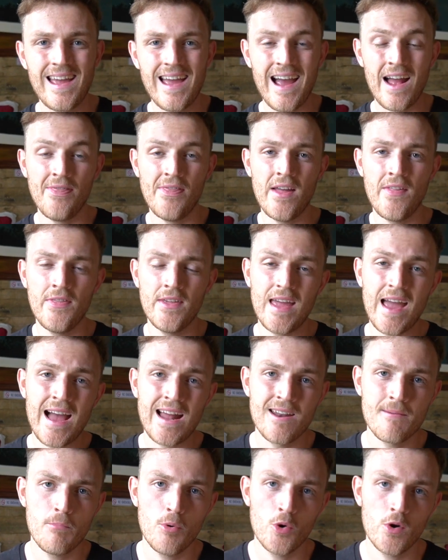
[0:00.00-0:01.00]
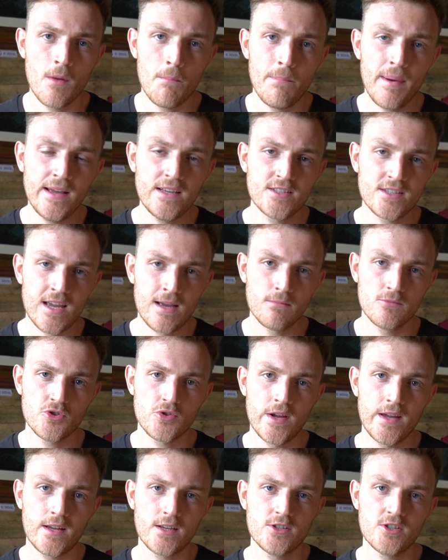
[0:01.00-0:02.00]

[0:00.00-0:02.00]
and then the Annapurna Base Camp trek.